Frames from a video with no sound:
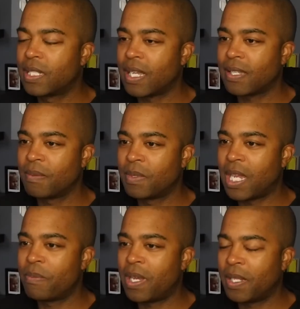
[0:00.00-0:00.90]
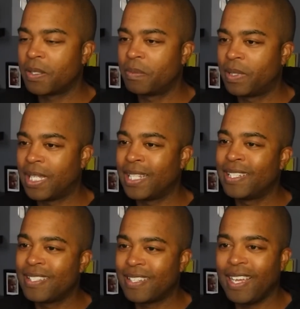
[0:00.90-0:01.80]
He's got some diabolical plan.
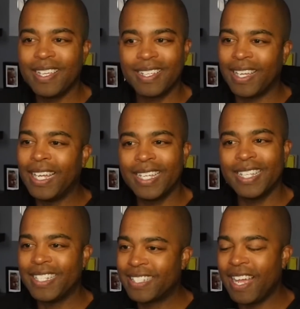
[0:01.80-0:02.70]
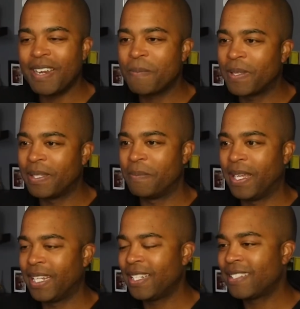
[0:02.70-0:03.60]
This guy, uh, it's got to be,
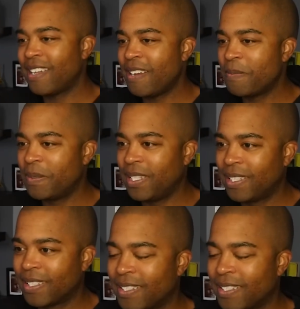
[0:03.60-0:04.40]
man. It's got to be.